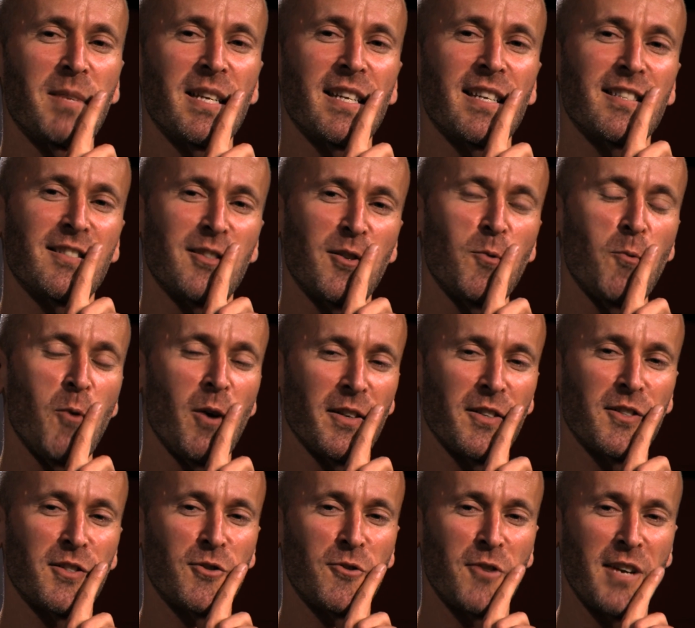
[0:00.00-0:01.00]
me is you
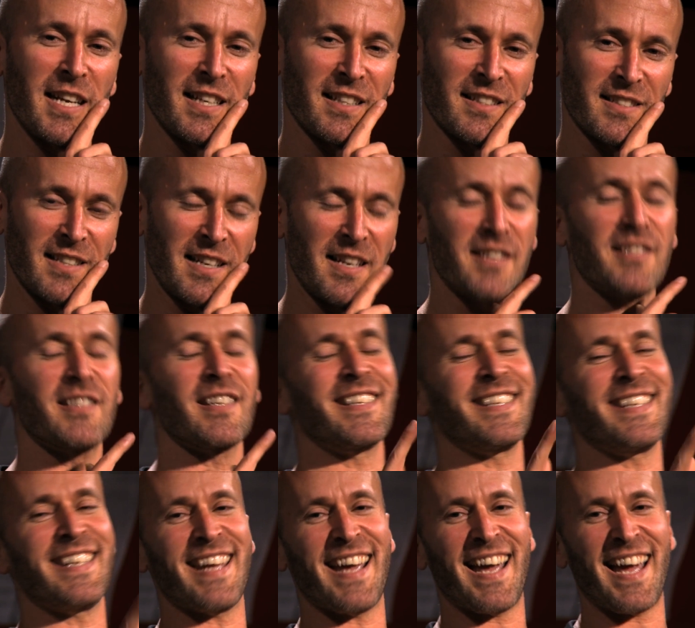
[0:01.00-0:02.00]
want strings." And they said,
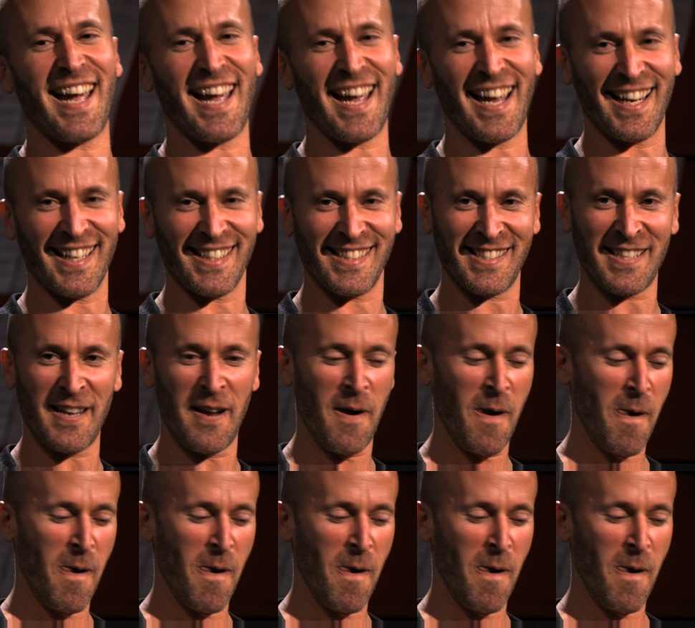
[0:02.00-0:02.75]
"Yes."